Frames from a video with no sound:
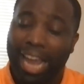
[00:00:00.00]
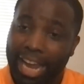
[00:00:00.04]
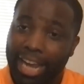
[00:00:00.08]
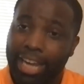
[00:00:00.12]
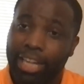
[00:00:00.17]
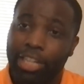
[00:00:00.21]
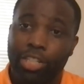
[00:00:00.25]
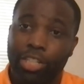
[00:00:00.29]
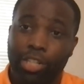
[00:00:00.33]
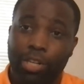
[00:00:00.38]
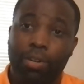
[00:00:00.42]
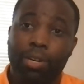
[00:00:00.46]

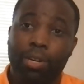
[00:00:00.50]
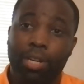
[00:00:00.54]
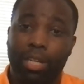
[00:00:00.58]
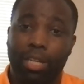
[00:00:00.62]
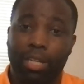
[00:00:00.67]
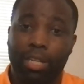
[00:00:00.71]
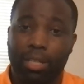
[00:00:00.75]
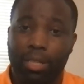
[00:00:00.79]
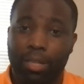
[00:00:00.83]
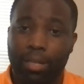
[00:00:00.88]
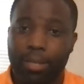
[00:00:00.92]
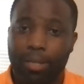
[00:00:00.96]
a
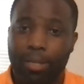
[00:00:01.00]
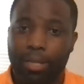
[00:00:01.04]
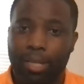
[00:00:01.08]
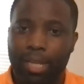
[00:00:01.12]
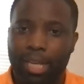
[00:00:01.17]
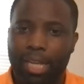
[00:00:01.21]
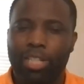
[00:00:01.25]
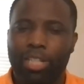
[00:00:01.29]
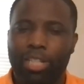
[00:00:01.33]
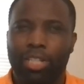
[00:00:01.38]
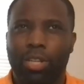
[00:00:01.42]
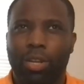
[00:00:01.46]
journey.
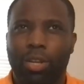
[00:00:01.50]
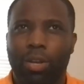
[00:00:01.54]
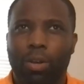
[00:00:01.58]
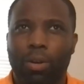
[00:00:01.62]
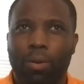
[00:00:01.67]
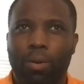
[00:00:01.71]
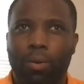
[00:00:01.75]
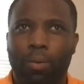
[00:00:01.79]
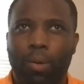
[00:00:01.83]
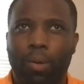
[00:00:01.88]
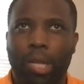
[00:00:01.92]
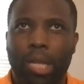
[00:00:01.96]
And
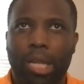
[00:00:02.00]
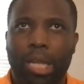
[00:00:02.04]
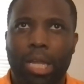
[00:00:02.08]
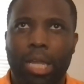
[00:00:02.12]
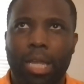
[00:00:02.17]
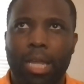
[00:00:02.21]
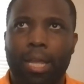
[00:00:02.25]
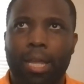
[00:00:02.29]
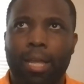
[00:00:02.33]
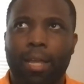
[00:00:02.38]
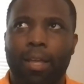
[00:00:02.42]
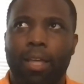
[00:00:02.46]
so
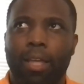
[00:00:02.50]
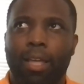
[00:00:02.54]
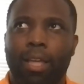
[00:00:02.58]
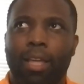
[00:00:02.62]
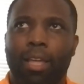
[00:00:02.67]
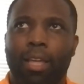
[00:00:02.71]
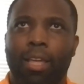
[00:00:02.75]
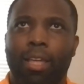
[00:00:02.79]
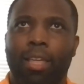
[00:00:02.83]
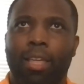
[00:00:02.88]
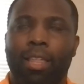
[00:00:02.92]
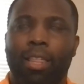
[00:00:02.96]

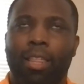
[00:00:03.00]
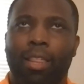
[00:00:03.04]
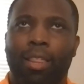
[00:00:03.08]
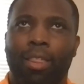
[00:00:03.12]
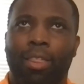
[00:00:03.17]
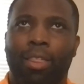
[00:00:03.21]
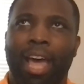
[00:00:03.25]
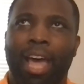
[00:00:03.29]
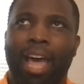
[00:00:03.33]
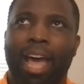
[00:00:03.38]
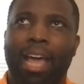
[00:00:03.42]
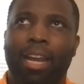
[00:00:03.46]

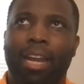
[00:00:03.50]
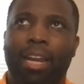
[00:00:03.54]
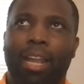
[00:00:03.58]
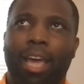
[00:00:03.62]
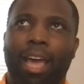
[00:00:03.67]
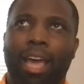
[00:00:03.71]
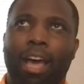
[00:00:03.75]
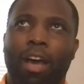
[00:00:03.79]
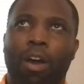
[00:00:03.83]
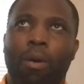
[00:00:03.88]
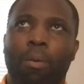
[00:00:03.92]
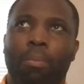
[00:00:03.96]
that
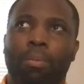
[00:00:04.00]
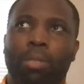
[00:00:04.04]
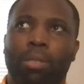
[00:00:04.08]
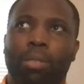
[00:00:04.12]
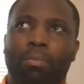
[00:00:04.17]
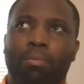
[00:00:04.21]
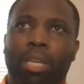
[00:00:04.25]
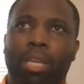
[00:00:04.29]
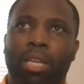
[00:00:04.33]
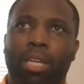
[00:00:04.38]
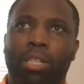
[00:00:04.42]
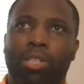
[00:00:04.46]
helped
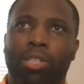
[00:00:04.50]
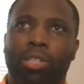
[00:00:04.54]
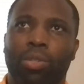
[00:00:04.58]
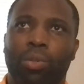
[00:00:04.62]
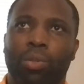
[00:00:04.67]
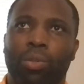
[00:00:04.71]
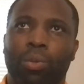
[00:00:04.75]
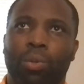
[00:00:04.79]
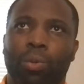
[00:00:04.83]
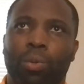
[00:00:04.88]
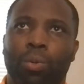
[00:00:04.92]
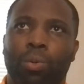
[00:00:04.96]
me
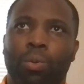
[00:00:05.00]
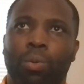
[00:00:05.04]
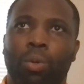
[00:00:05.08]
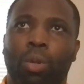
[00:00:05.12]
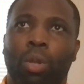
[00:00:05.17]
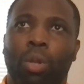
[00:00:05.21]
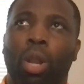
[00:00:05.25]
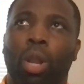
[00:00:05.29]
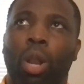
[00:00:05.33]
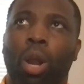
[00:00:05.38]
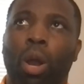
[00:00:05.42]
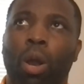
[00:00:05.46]
to
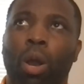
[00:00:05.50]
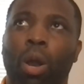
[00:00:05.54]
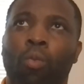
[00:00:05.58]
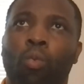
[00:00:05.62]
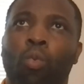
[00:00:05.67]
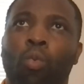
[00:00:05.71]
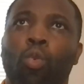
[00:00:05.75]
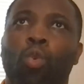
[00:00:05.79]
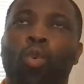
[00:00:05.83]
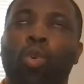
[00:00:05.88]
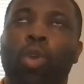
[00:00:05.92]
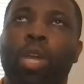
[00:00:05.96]
learn
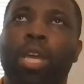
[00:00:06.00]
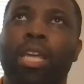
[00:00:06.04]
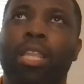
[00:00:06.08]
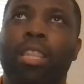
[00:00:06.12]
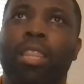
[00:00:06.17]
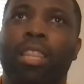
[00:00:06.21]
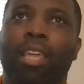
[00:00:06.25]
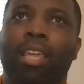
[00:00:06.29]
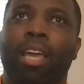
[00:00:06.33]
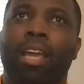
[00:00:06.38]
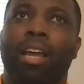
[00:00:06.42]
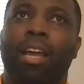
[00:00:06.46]

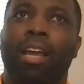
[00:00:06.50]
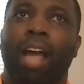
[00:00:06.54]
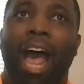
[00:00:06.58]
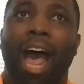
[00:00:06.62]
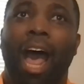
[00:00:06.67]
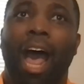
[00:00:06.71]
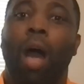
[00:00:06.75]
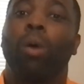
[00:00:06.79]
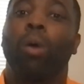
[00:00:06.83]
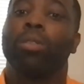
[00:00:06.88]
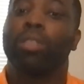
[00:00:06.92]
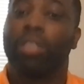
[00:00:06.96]
rethink
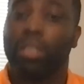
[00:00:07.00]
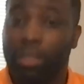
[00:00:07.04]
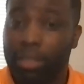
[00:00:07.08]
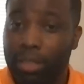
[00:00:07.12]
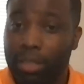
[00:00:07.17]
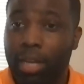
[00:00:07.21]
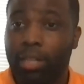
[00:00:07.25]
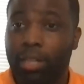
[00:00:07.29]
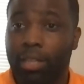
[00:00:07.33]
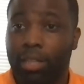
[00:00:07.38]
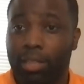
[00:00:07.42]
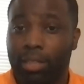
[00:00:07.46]
how to
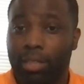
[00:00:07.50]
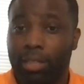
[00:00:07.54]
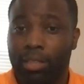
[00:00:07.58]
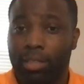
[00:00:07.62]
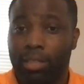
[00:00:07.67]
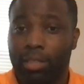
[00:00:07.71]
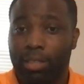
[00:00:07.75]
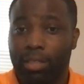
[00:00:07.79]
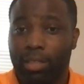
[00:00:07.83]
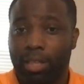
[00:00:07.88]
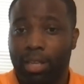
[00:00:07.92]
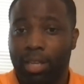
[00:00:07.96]
study.
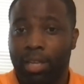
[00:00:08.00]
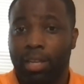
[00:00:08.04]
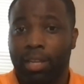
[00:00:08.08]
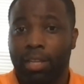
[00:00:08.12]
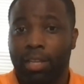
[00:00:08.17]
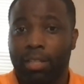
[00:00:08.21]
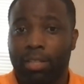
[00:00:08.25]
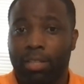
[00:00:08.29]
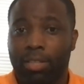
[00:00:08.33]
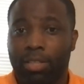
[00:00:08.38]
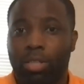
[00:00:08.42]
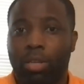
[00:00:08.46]

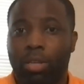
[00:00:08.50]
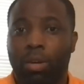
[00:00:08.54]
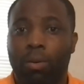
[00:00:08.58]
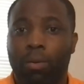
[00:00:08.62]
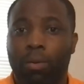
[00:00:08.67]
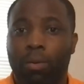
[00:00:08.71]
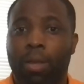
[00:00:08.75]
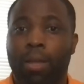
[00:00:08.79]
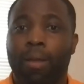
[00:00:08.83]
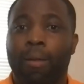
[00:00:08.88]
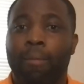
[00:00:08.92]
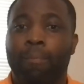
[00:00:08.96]
It,
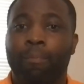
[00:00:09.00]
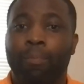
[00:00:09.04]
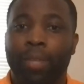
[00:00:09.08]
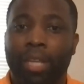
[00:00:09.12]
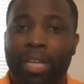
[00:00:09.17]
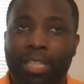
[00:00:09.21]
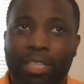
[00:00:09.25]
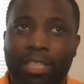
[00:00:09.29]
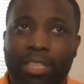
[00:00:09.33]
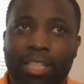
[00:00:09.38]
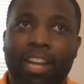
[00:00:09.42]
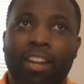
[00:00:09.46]
so
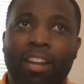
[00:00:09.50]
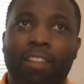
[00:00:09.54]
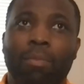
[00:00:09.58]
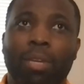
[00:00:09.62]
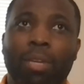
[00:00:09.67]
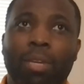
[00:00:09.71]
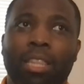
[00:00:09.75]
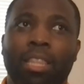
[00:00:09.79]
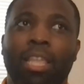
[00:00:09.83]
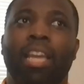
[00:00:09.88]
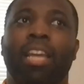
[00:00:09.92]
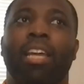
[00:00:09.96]
instead of
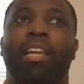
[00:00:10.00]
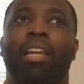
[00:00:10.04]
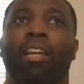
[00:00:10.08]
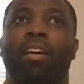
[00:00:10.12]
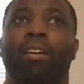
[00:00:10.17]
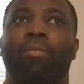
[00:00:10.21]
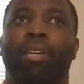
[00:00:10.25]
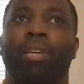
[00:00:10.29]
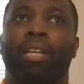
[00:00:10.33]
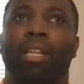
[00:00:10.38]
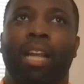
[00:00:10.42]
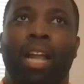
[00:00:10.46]
me thinking
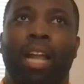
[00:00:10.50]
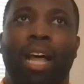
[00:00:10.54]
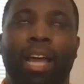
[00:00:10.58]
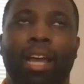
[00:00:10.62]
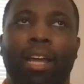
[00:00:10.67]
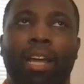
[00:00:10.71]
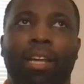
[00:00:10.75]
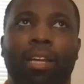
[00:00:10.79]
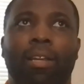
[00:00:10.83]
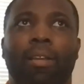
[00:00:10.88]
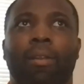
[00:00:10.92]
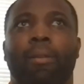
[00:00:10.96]
of it
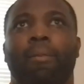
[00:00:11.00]
like,